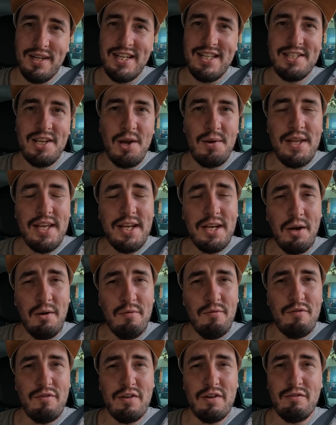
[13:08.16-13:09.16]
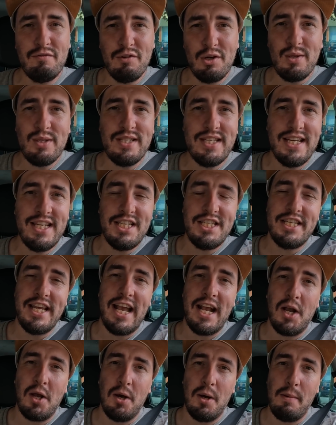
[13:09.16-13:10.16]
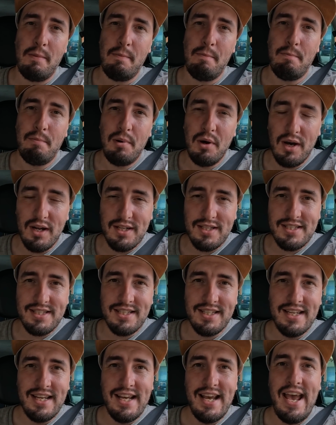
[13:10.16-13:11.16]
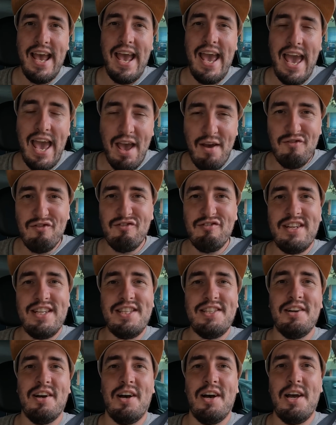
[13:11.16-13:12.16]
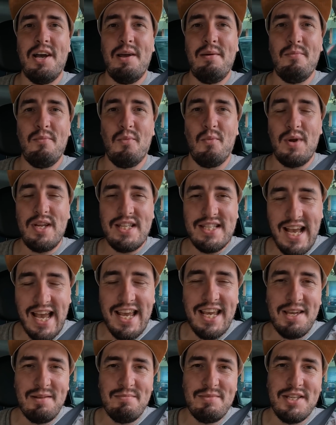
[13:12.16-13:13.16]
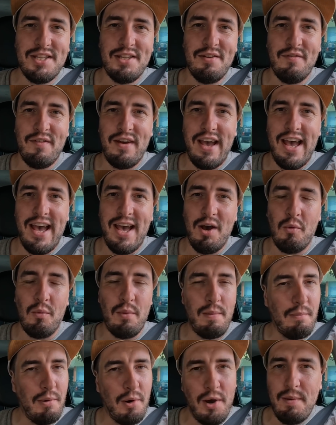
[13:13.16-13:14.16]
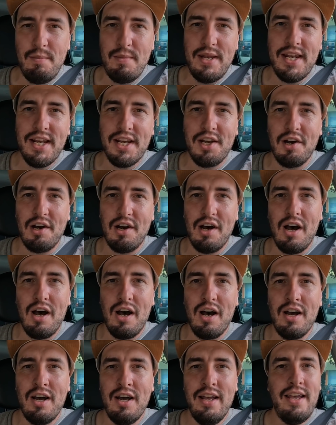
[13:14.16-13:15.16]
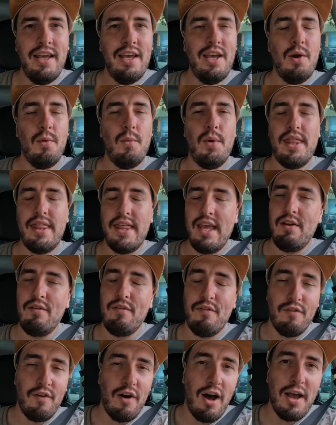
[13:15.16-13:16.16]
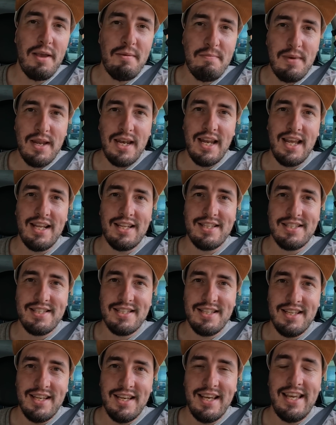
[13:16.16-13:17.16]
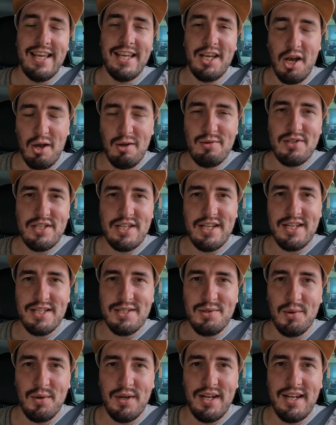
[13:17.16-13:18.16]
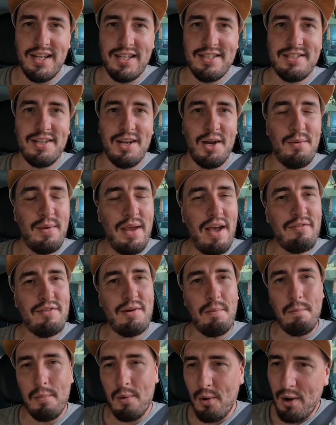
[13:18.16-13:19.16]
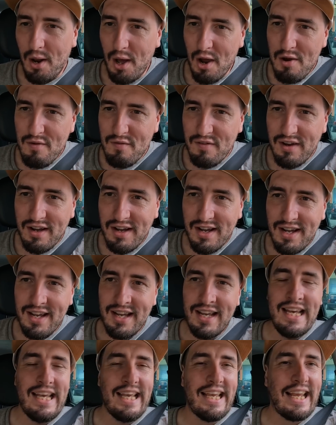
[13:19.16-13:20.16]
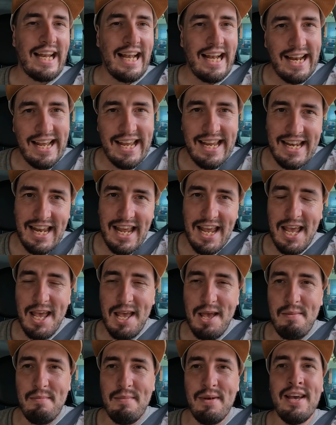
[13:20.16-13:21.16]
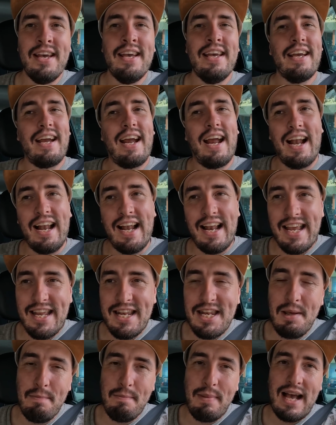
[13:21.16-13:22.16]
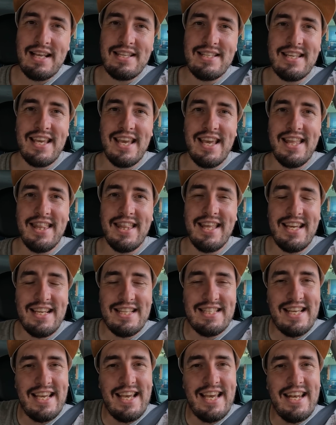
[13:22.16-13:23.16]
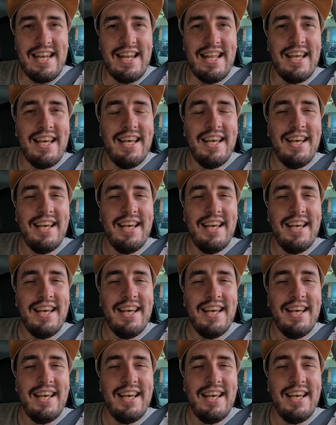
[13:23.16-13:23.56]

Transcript: And he's only come for a routine checkup, but every time we take him to the vet or we put him in the car, within five minutes, he goes to the toilet. So we have to pull over, clean him, clean the basket that he's in